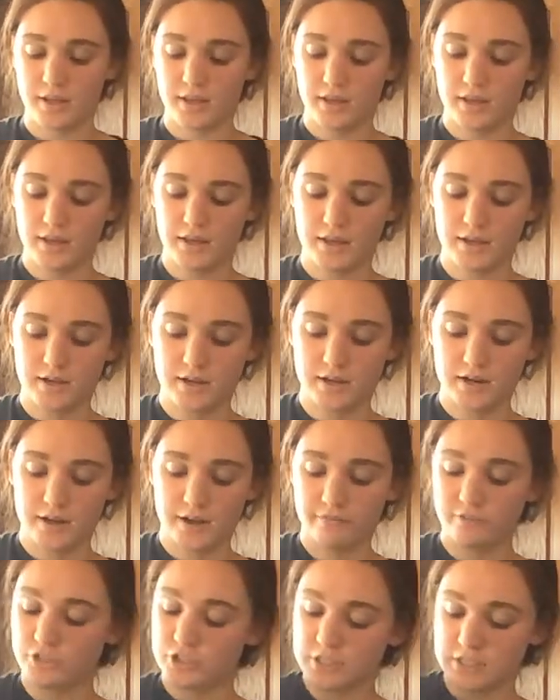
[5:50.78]
And
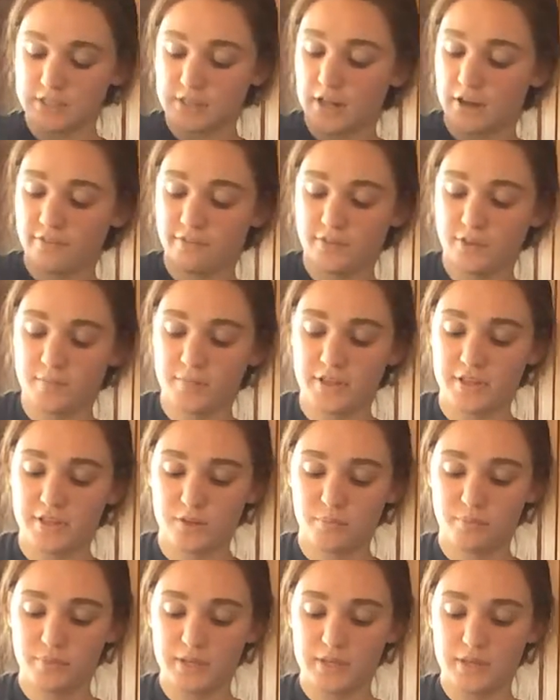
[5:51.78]
I've just left them in
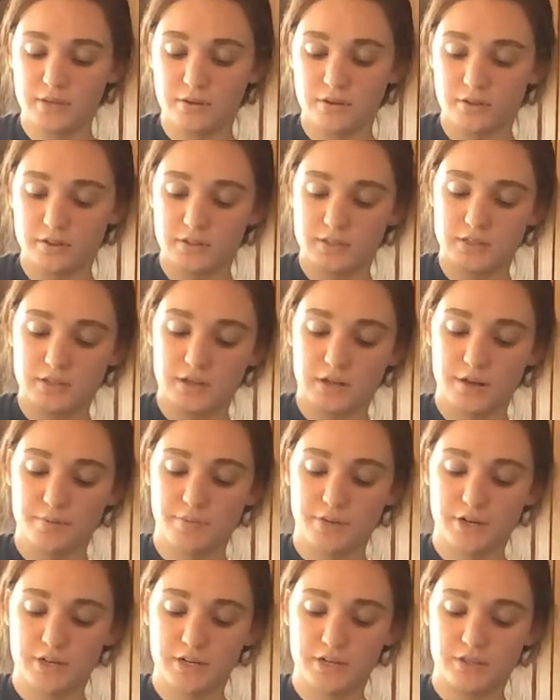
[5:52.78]
the peel until I'm
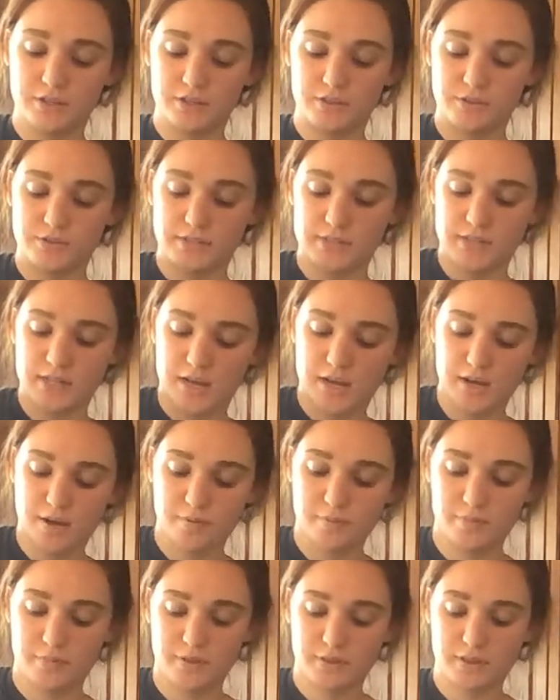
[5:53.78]
ready to use
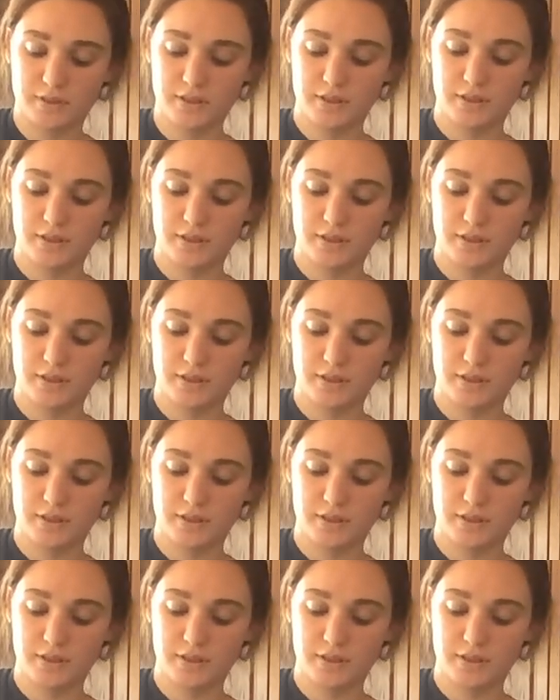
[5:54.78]
them.